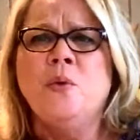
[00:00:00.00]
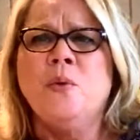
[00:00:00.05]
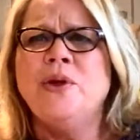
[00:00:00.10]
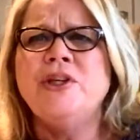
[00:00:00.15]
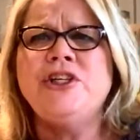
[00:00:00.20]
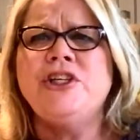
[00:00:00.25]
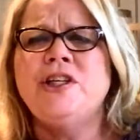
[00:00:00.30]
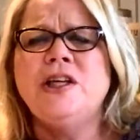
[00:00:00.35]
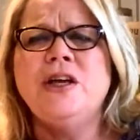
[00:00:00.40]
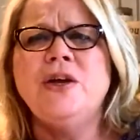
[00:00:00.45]

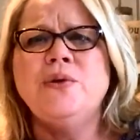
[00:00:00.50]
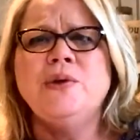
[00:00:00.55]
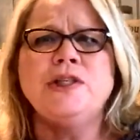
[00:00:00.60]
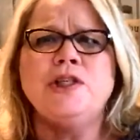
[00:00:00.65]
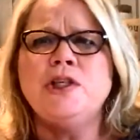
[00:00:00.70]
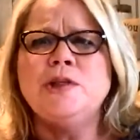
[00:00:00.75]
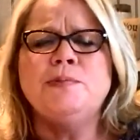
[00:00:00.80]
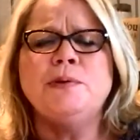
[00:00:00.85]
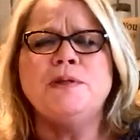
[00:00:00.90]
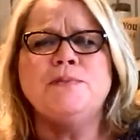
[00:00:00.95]
What's she doing?
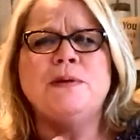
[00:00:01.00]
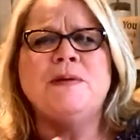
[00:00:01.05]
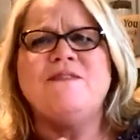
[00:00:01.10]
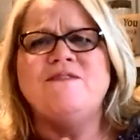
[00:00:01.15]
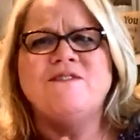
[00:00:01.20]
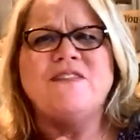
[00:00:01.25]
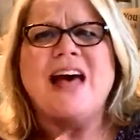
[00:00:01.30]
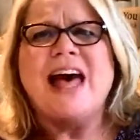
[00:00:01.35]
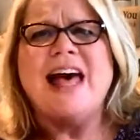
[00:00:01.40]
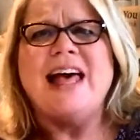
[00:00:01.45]
She's supposed to be
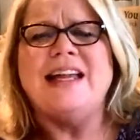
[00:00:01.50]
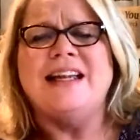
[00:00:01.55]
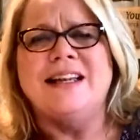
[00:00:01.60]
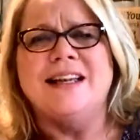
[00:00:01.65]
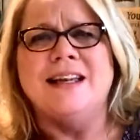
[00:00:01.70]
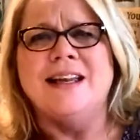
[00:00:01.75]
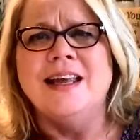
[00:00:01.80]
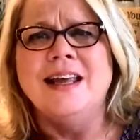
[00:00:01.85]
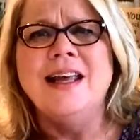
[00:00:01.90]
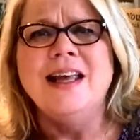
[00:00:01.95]

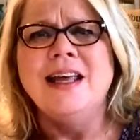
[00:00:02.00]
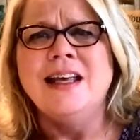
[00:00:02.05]
fighting.